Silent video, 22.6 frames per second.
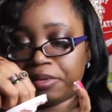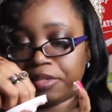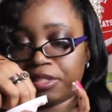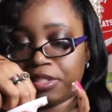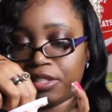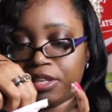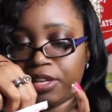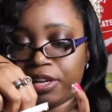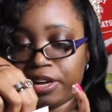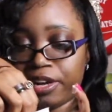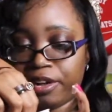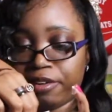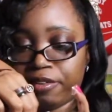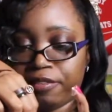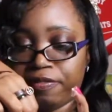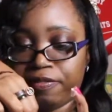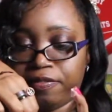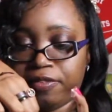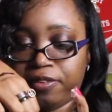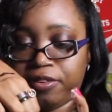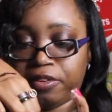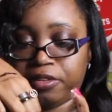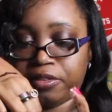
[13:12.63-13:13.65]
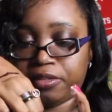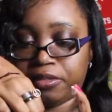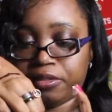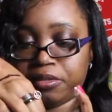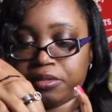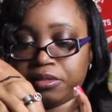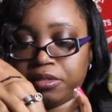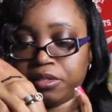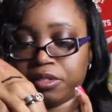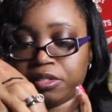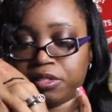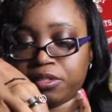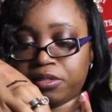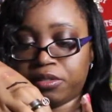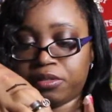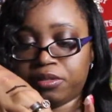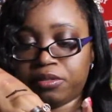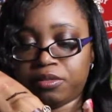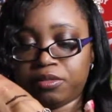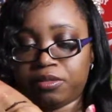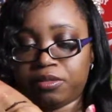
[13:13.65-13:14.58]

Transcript: gonna see how it feels.